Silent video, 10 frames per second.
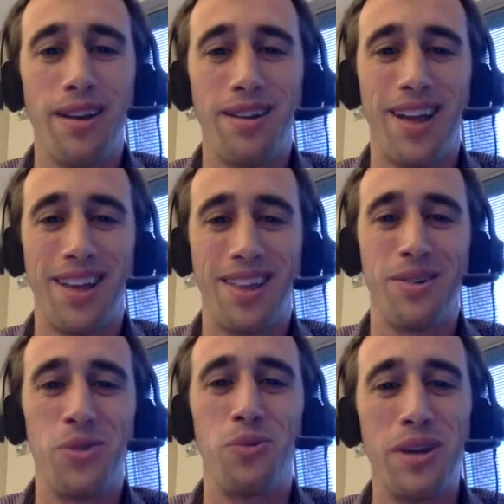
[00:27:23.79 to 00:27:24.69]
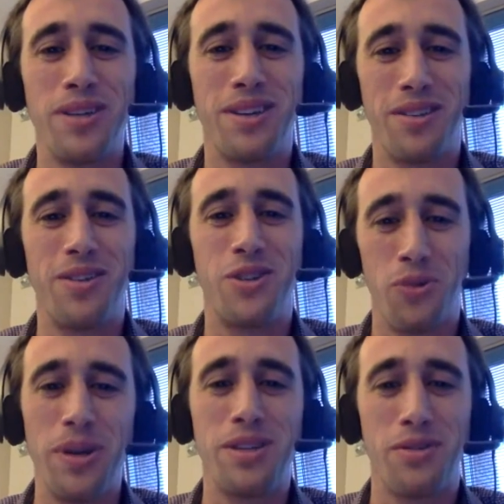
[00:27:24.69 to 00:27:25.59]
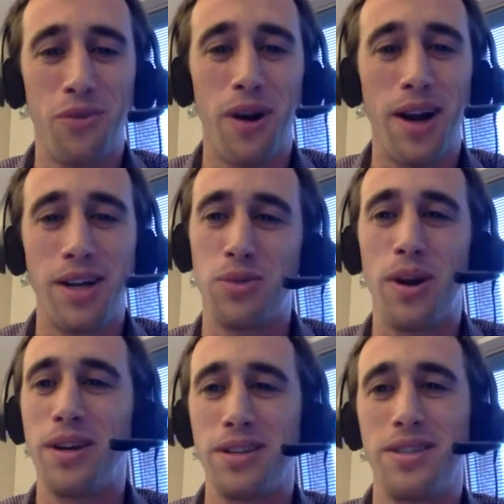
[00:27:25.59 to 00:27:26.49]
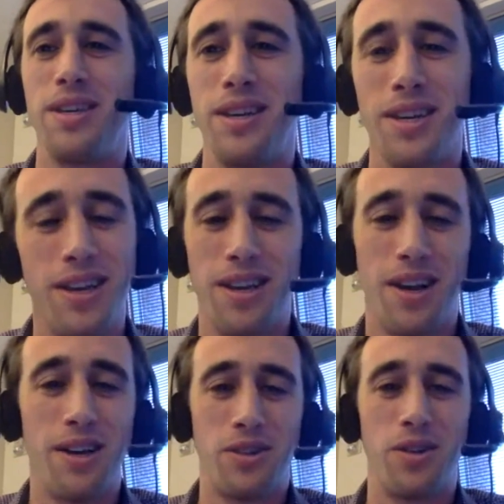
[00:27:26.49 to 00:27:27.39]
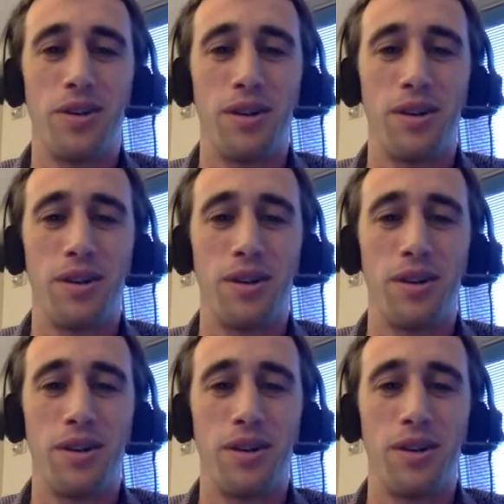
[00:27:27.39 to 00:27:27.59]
Like, there's no reason for it. I just wanted to see a certain,